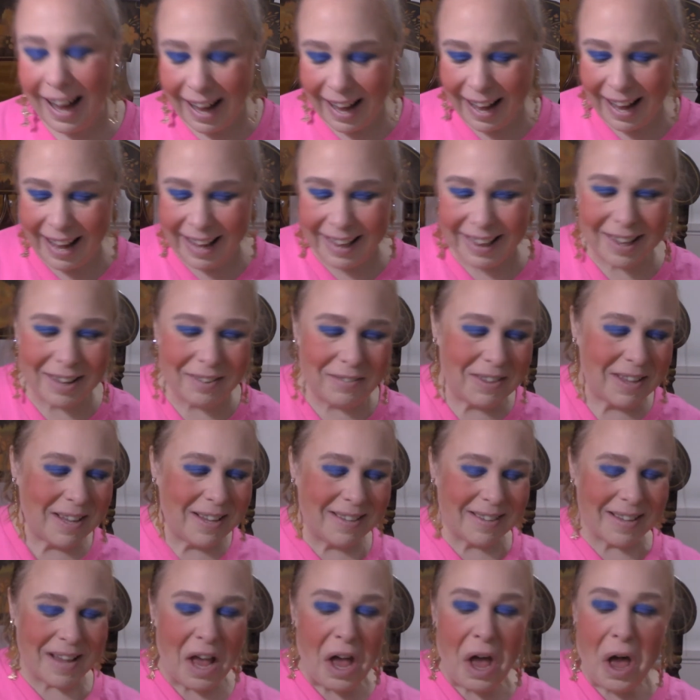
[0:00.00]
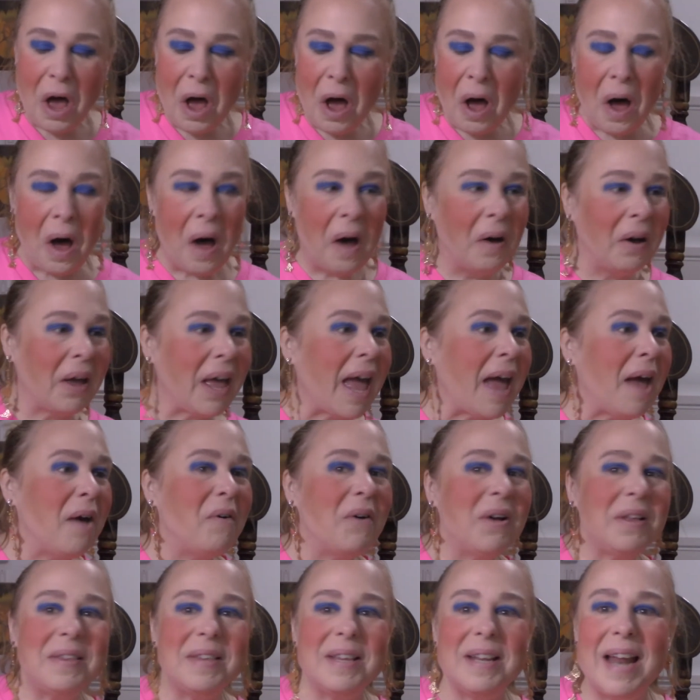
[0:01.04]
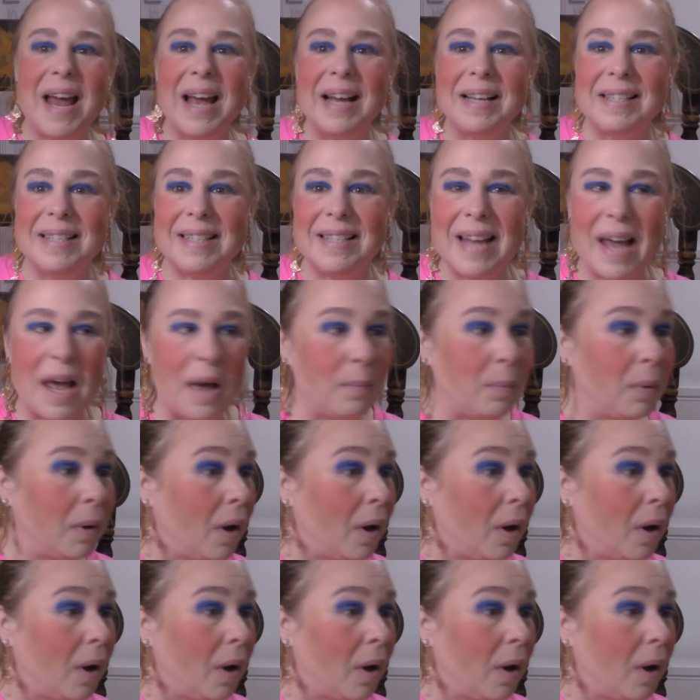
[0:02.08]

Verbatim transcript: I love this. Okay, what's the next step?